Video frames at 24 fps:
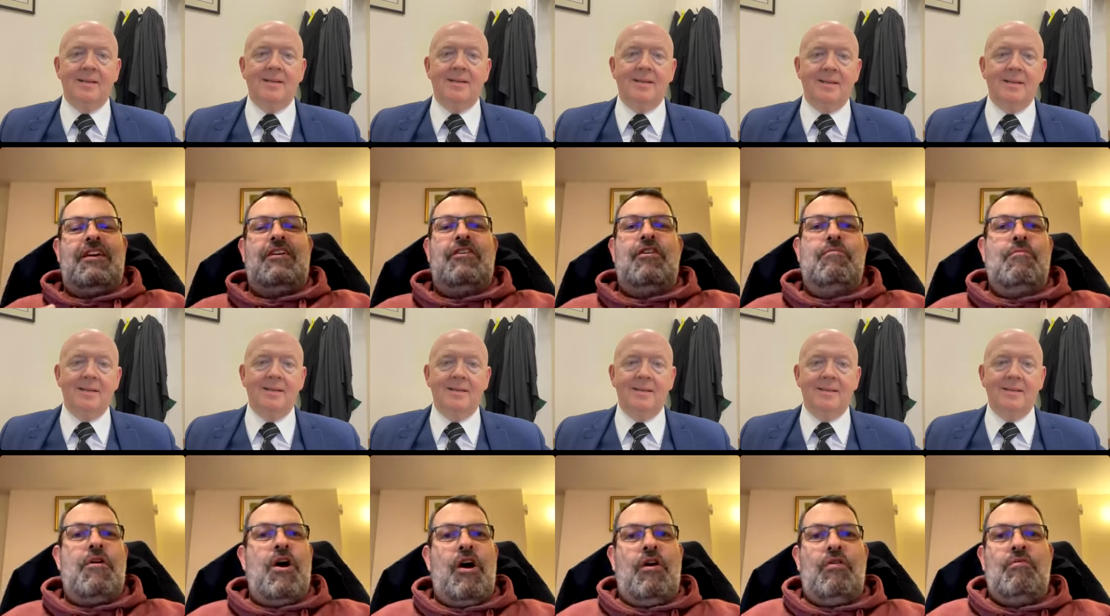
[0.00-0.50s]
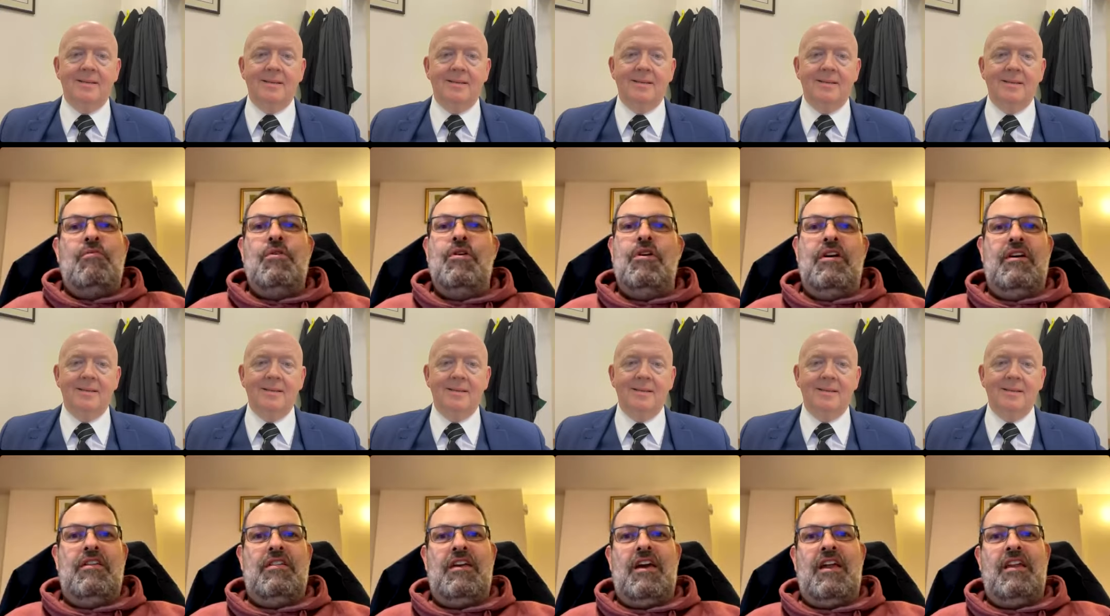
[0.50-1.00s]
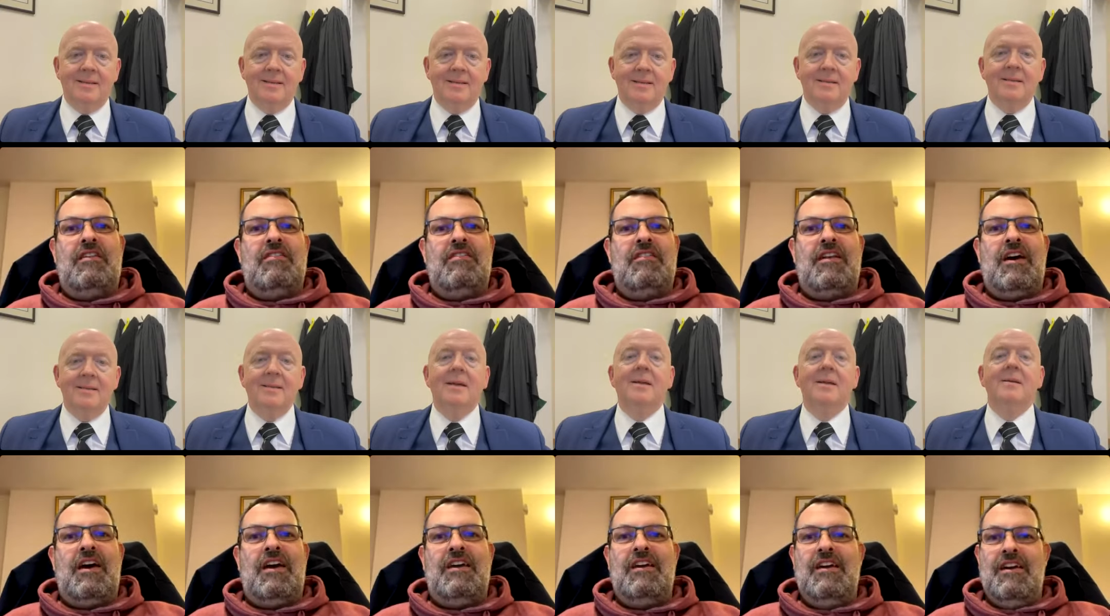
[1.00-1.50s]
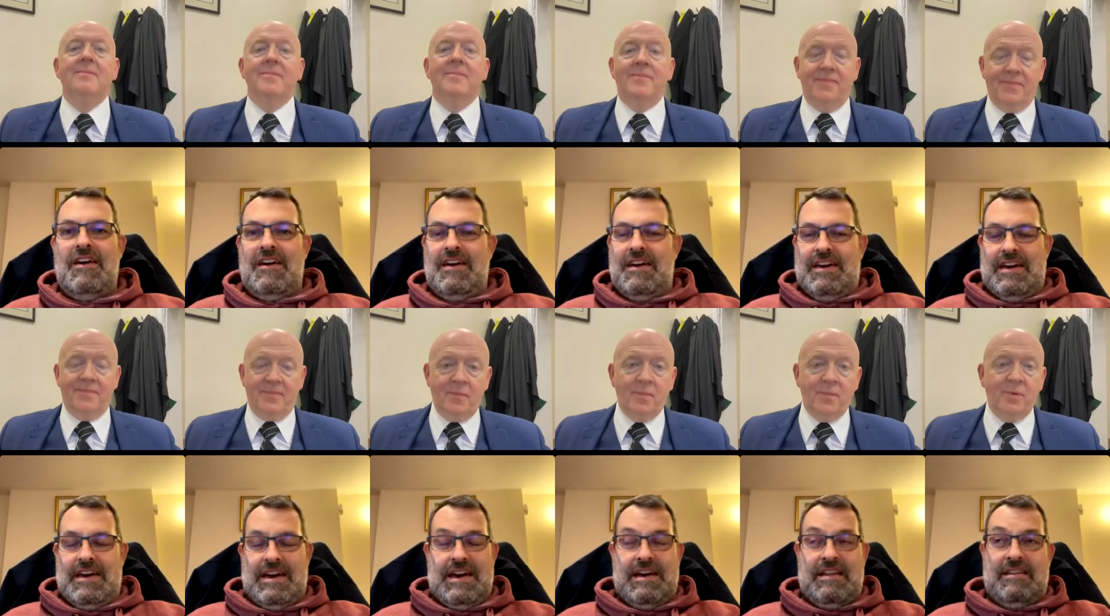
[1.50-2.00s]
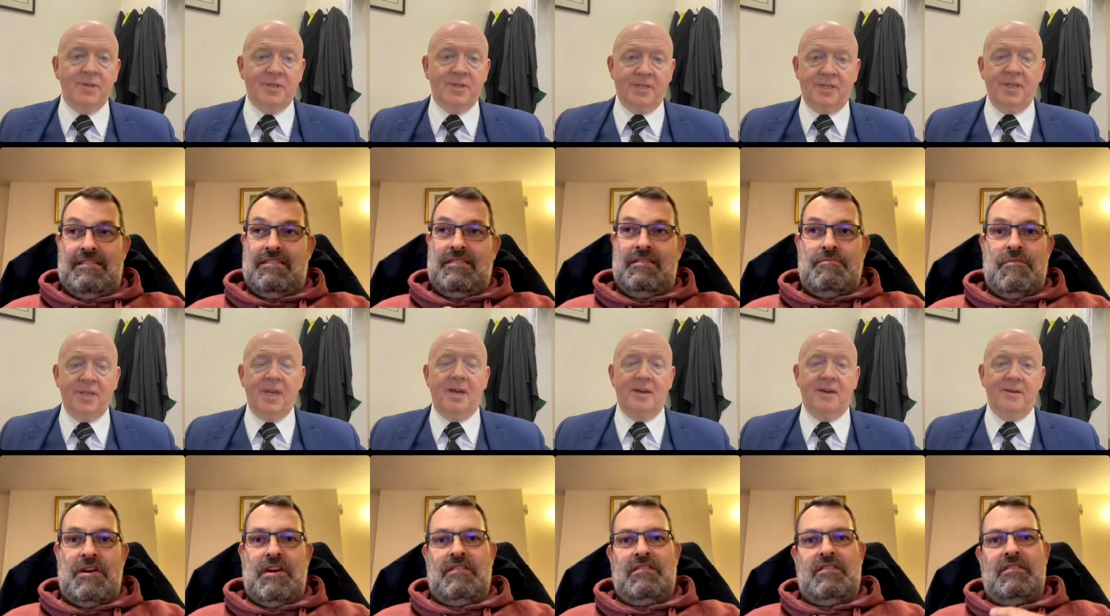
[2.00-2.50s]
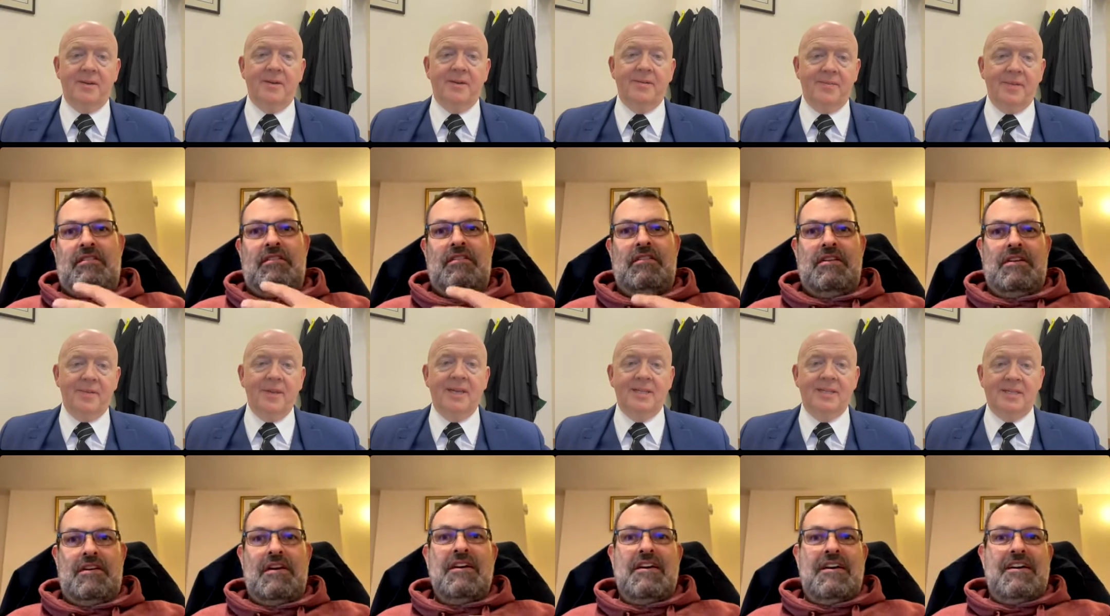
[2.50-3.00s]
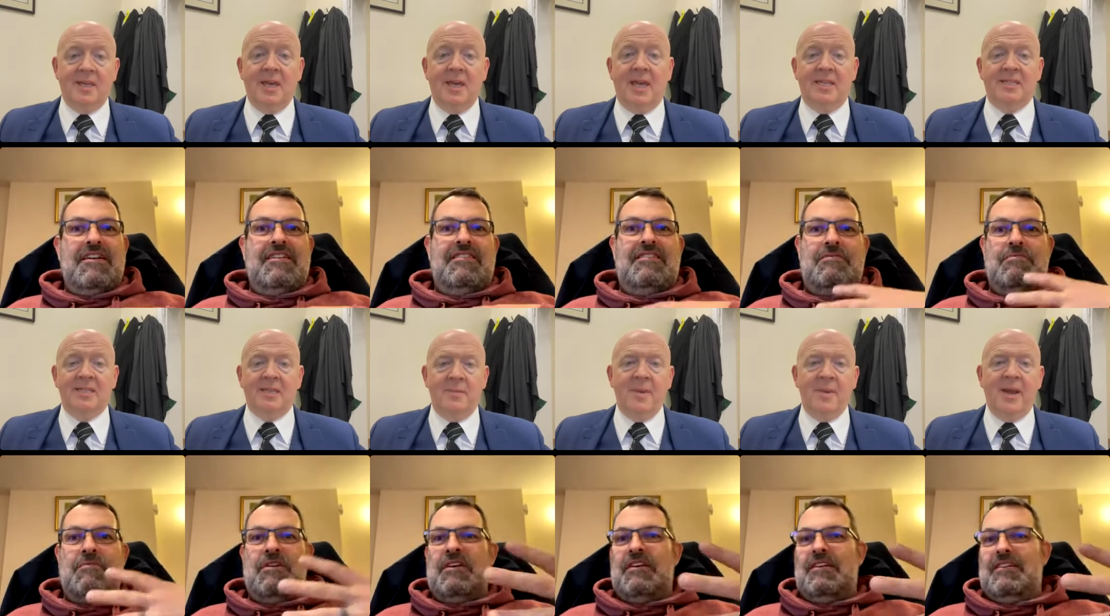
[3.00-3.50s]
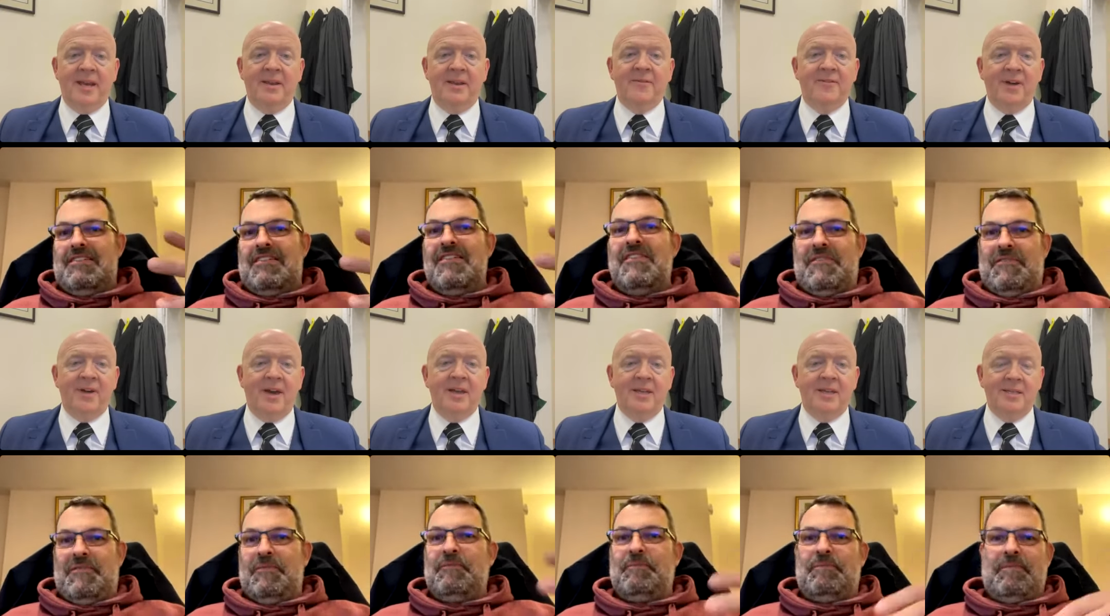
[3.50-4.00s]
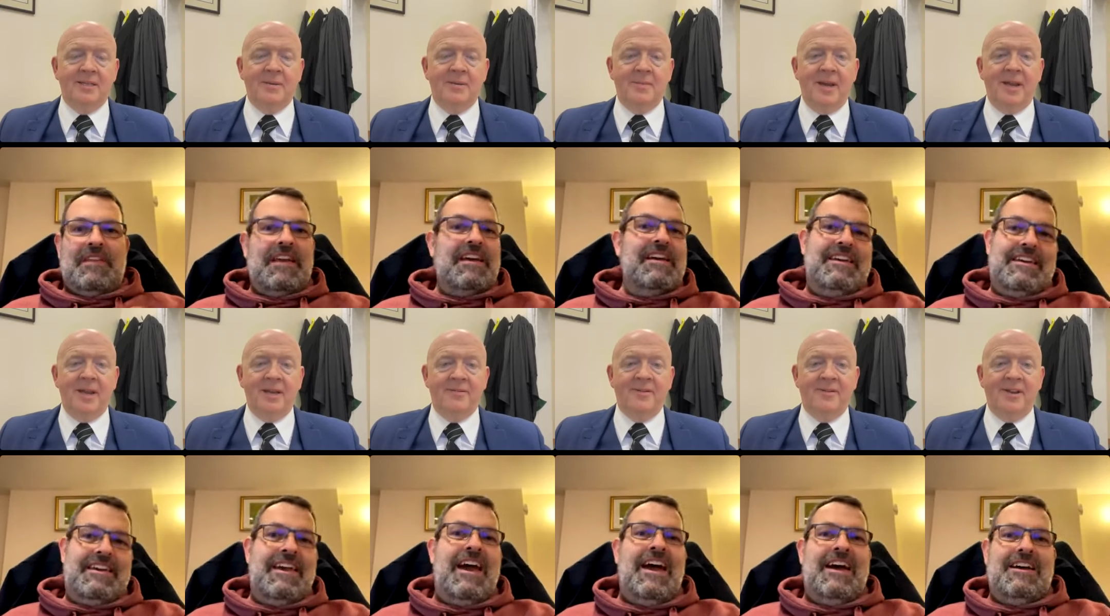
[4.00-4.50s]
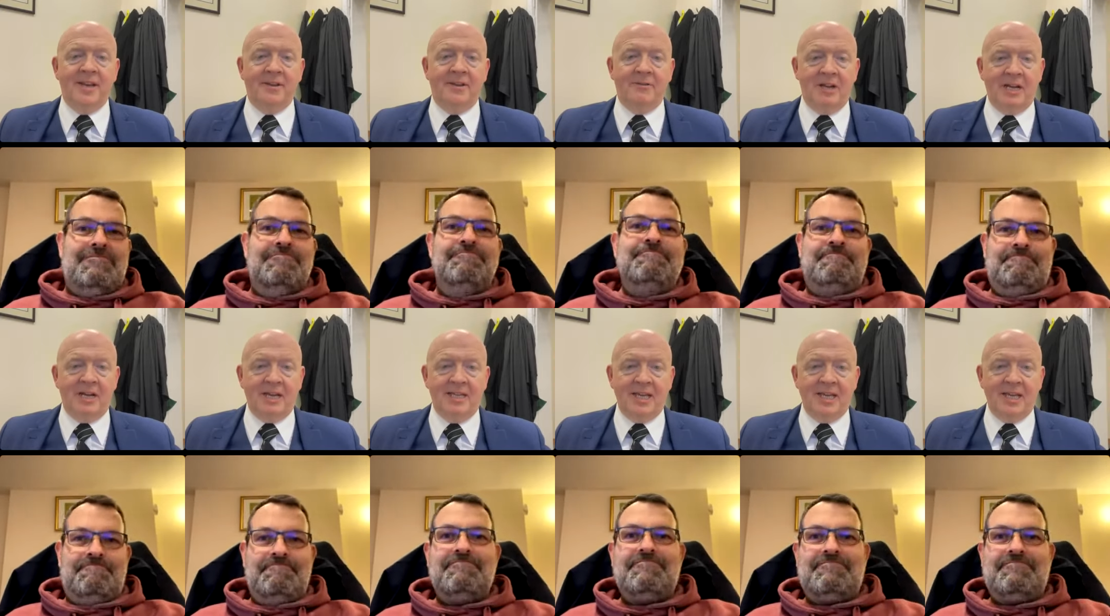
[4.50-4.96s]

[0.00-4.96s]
Speaker 1: come home at the end of the day. And Which, yeah, is the is the main is the main event really?